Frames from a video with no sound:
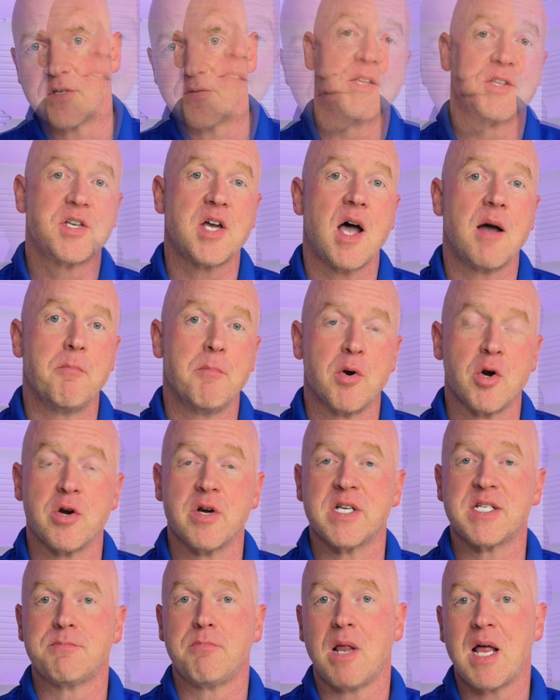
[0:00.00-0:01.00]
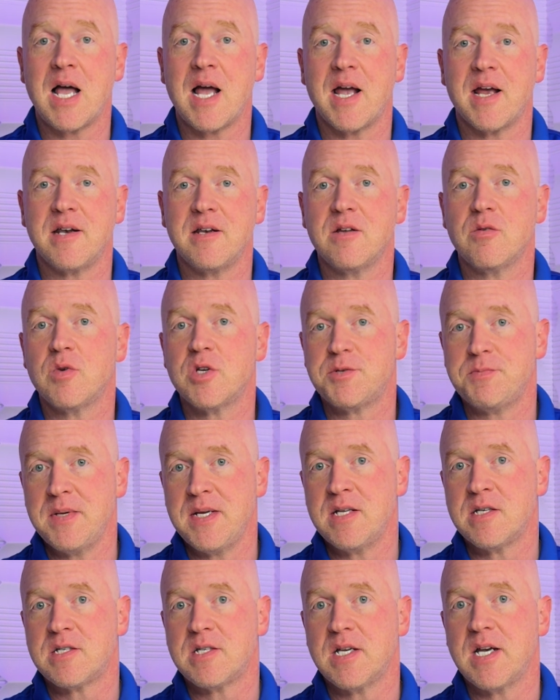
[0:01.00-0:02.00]
The top burr is blind, which
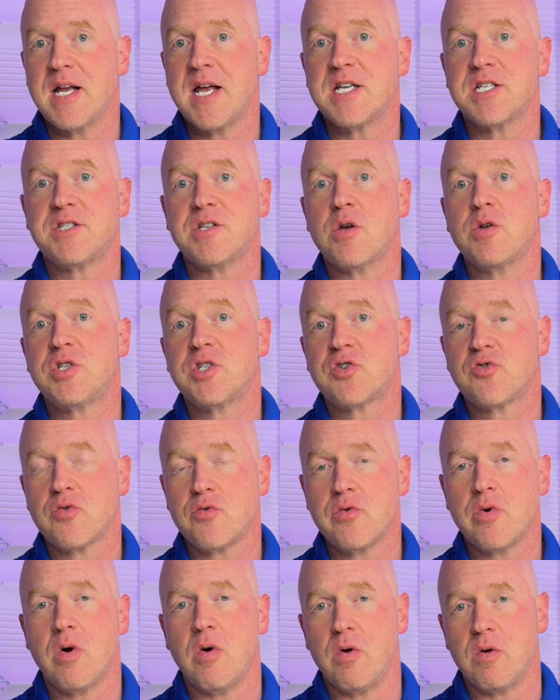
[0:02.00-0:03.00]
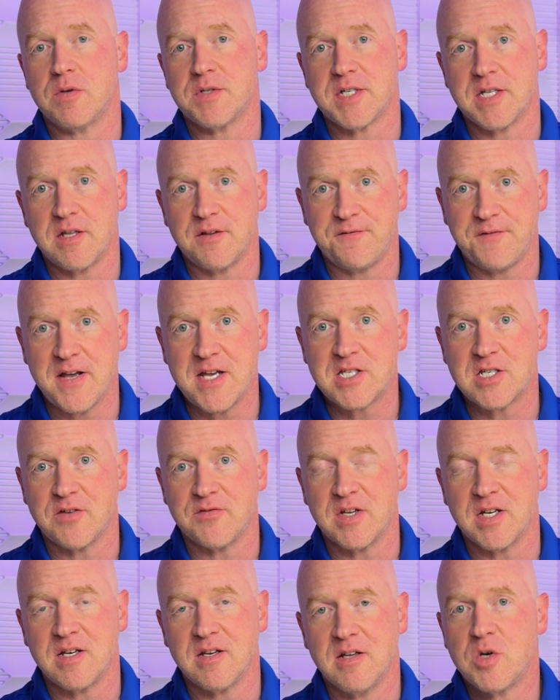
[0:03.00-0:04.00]
means that it has no screw holes in the face of it,